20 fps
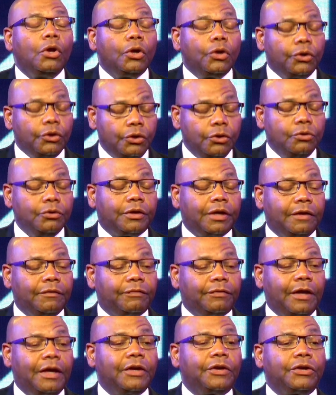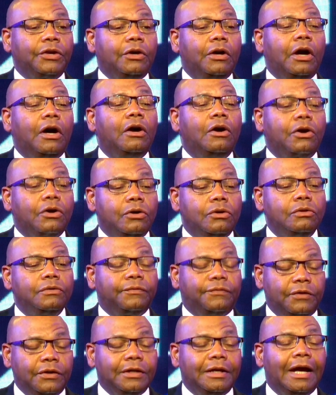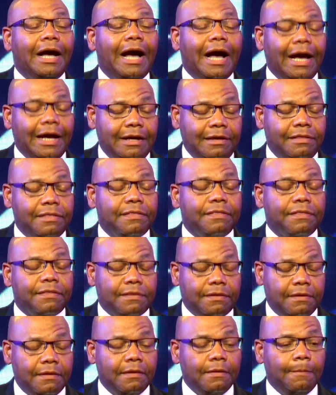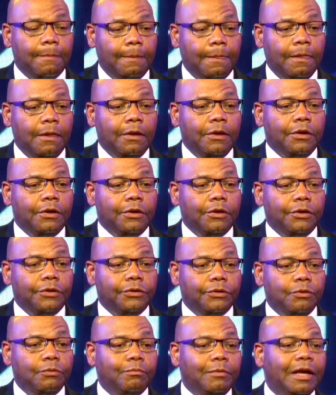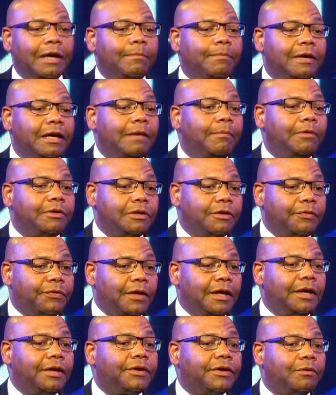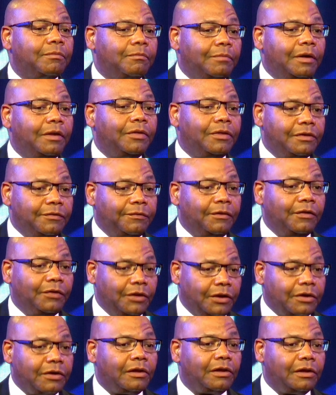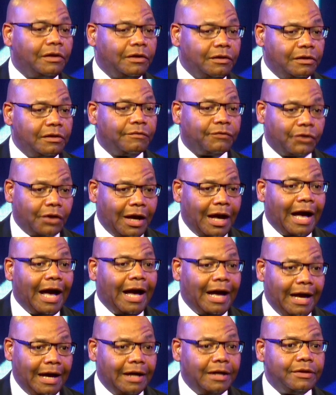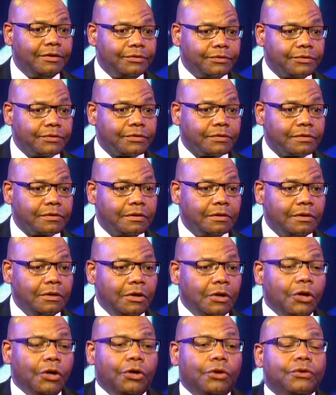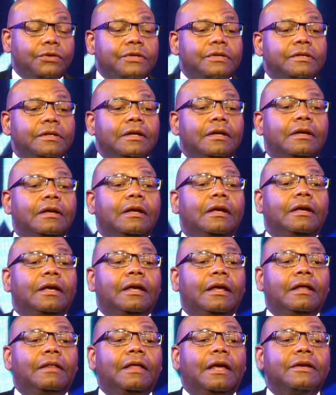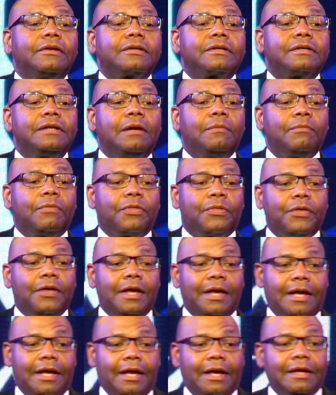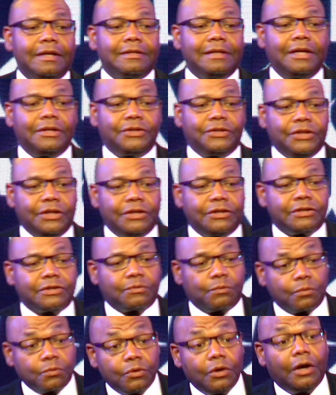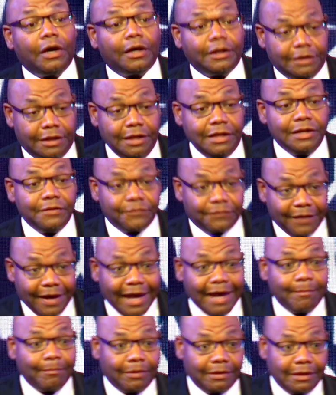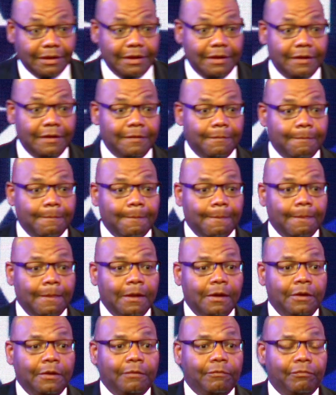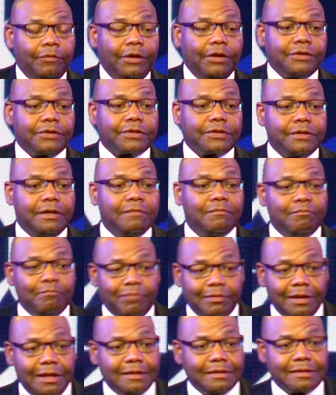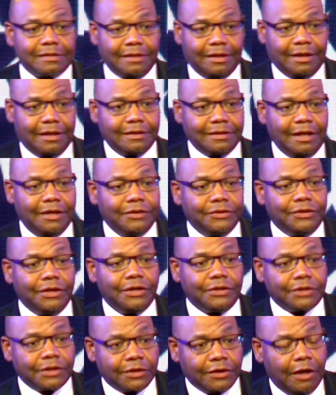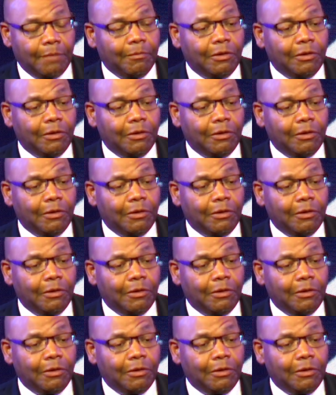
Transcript: You can thank your uncle for your height. You may be able to thank your mother for the color of your eyes. You see, there's some things that just run in the family. There's some blessings that just come